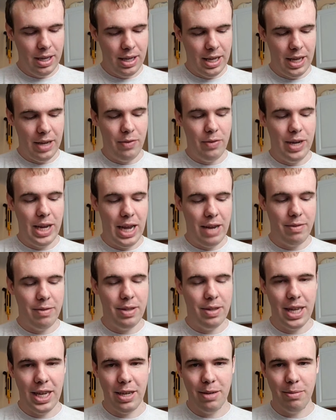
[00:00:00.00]
and we have
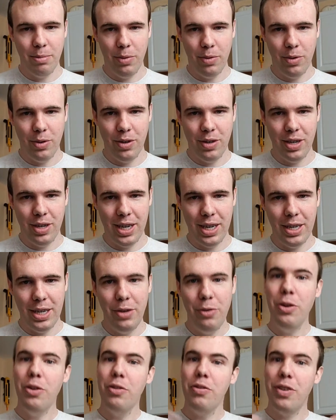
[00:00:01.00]
like a more uh,
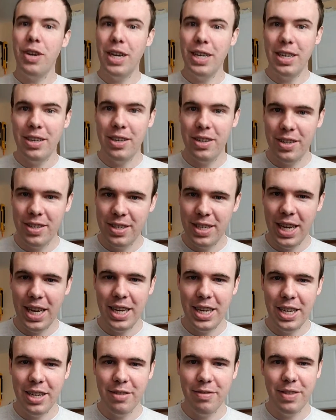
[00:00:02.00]
unified
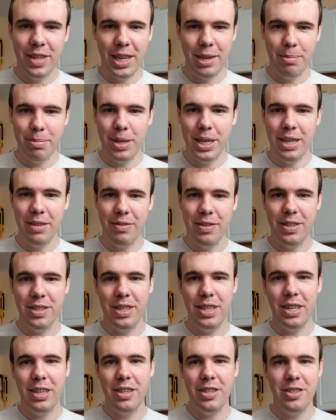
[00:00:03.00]
understanding of like plant uh-huh.
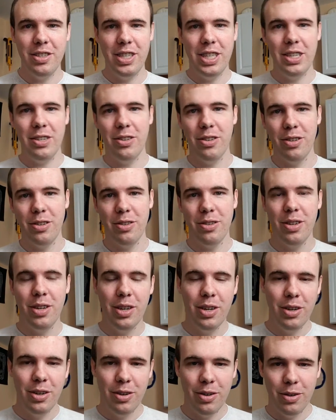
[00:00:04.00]
physiology or
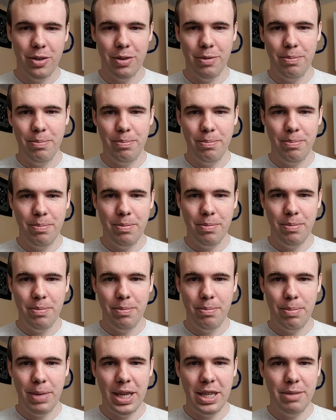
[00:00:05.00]
or
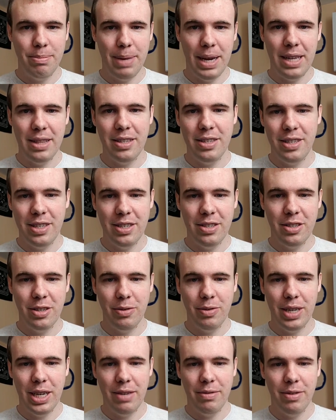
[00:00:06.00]
pest pathogens
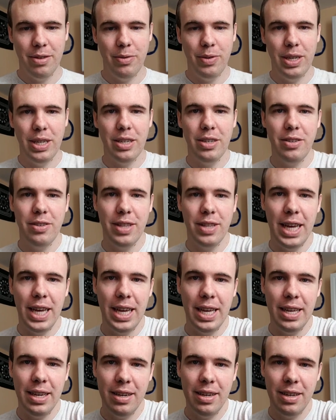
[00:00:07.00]
or whatever, we can do
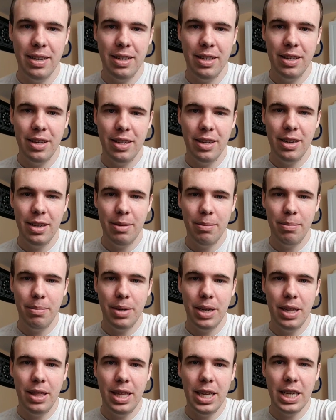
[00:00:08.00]
that.
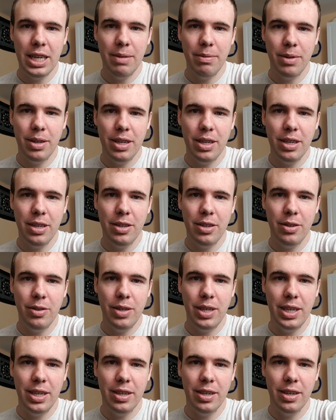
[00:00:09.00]
But I think I'm gonna go
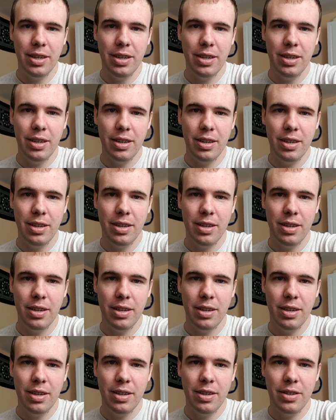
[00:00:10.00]
here.
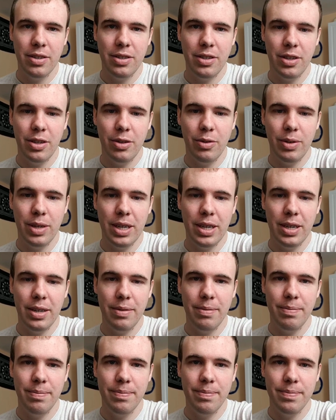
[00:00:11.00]
So
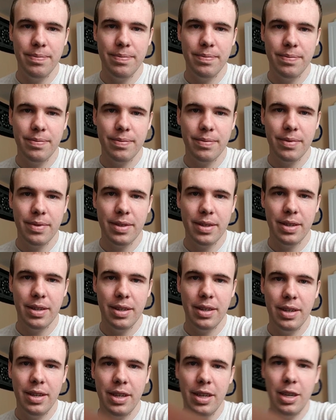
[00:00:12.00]
um,
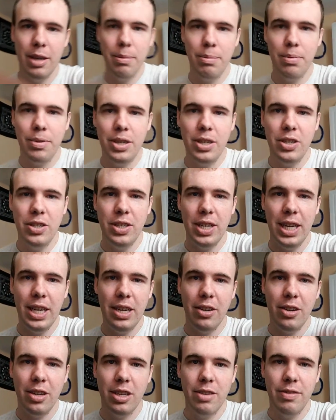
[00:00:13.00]
appreciate
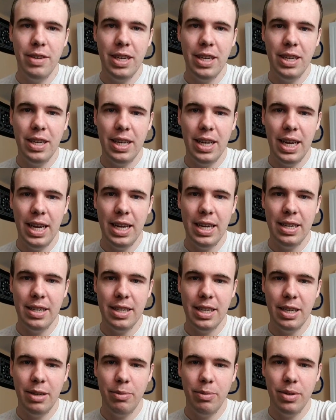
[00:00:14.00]
all of it, and
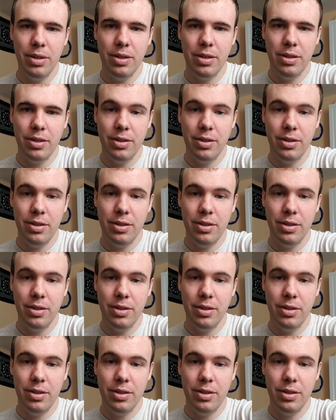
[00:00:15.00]
I will